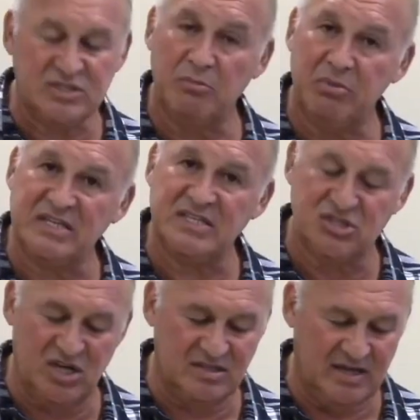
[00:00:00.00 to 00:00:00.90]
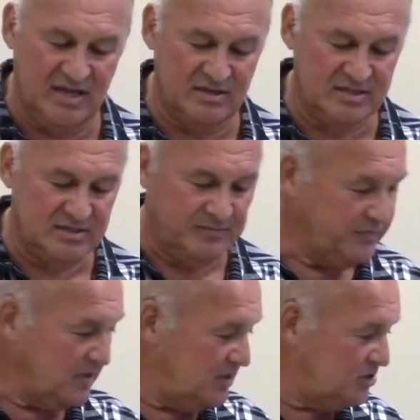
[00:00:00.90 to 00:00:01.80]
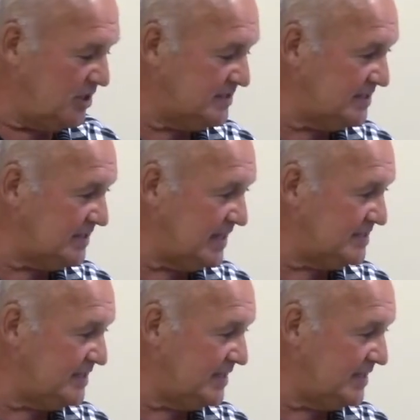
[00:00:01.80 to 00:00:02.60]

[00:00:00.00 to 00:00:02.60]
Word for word: to bless the Gentiles. Genesis 18